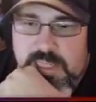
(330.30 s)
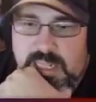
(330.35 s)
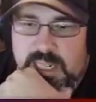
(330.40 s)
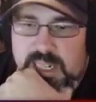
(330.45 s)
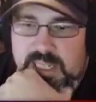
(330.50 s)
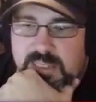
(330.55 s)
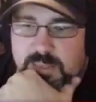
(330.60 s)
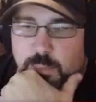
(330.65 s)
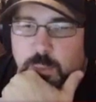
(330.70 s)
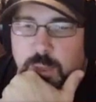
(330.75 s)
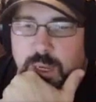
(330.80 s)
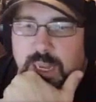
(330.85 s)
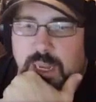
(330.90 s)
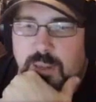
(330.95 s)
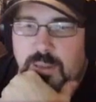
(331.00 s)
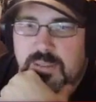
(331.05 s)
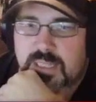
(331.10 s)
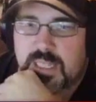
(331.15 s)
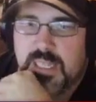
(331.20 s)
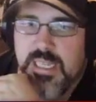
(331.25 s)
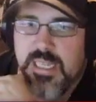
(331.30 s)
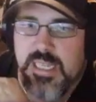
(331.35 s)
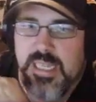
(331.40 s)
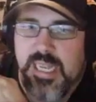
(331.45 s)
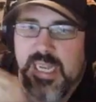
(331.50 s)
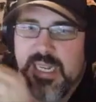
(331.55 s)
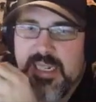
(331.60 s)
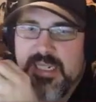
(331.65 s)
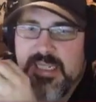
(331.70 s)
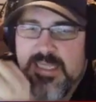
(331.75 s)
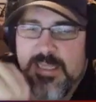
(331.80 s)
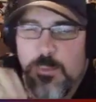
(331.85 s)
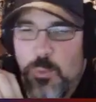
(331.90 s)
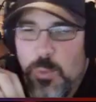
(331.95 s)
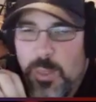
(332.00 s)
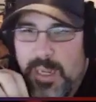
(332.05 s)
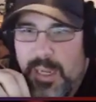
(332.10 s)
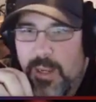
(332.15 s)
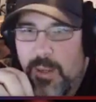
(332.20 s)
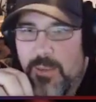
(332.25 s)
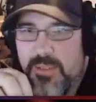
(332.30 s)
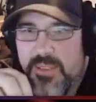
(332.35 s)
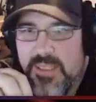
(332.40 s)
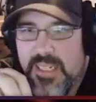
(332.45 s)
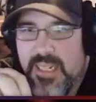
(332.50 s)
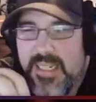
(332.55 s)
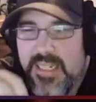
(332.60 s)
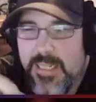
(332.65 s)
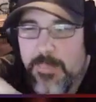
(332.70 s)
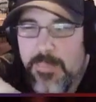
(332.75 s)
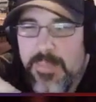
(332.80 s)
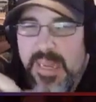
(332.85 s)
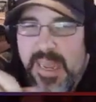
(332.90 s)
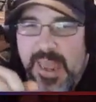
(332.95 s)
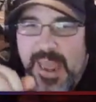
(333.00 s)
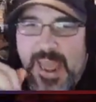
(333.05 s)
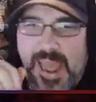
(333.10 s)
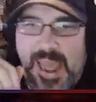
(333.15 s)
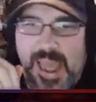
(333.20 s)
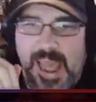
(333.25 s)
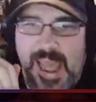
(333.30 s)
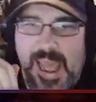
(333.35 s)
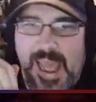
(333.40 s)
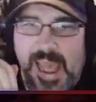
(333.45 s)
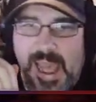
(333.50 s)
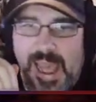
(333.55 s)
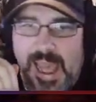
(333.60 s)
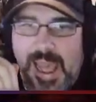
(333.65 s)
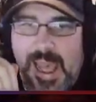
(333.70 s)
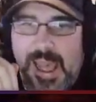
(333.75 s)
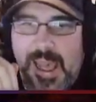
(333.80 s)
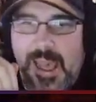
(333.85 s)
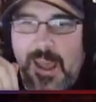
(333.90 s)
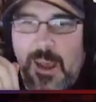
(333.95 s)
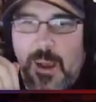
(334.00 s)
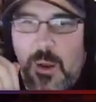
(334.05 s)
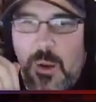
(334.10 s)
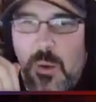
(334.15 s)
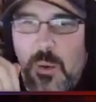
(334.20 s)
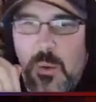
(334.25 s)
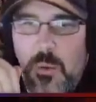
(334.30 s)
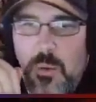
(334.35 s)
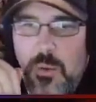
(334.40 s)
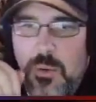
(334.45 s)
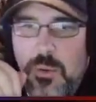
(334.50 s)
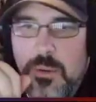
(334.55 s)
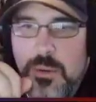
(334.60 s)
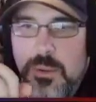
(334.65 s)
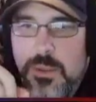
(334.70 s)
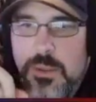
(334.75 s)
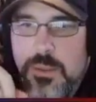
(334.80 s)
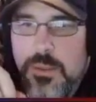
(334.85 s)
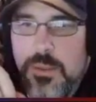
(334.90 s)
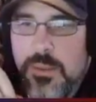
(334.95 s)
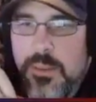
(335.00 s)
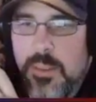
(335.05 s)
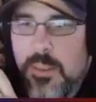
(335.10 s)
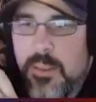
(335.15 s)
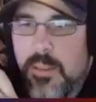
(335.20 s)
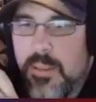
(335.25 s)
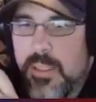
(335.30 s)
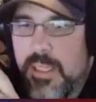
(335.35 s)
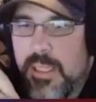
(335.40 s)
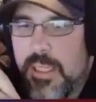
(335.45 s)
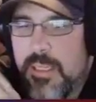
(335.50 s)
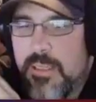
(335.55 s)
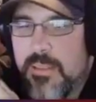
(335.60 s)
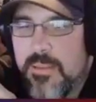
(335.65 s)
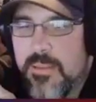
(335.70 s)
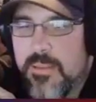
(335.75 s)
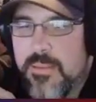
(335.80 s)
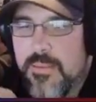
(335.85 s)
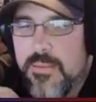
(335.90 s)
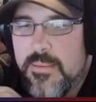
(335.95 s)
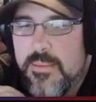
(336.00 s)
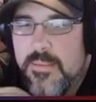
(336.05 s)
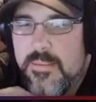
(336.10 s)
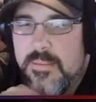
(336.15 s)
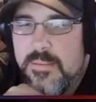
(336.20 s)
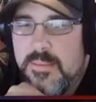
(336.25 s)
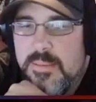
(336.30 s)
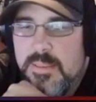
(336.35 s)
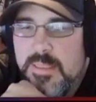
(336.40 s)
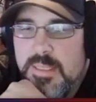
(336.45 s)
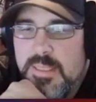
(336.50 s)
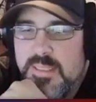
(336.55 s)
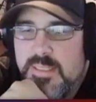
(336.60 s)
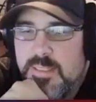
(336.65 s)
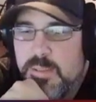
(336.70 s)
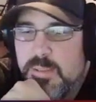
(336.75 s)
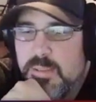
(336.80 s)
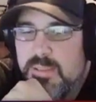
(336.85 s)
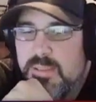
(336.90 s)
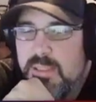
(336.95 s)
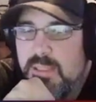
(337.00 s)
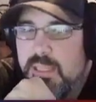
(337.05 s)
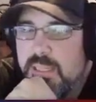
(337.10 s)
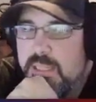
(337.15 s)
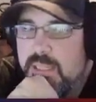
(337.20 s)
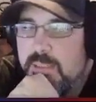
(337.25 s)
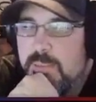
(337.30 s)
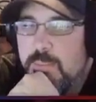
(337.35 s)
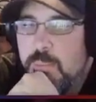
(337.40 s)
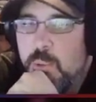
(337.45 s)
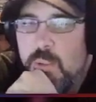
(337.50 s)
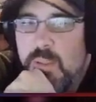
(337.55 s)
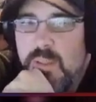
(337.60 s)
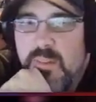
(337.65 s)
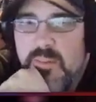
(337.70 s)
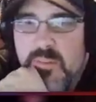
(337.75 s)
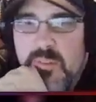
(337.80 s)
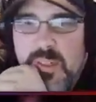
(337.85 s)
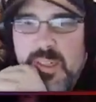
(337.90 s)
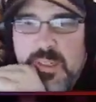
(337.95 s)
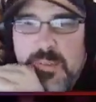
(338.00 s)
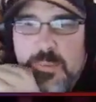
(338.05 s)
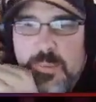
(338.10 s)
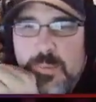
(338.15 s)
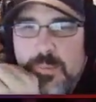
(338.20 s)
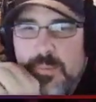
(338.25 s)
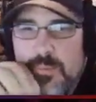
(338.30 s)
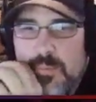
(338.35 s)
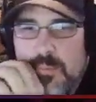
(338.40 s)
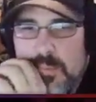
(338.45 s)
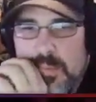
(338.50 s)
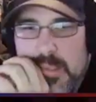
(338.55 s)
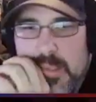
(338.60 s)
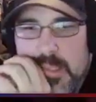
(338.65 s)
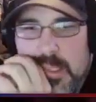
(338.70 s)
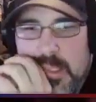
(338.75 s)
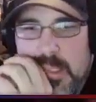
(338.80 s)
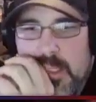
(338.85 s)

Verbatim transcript: I need some mm-hmm. wilds? I need some wilds, and I need them now. Okay. Sooner than later, uh huh? Sooner than mm-hmm. later. More in the front. Mm-hmm.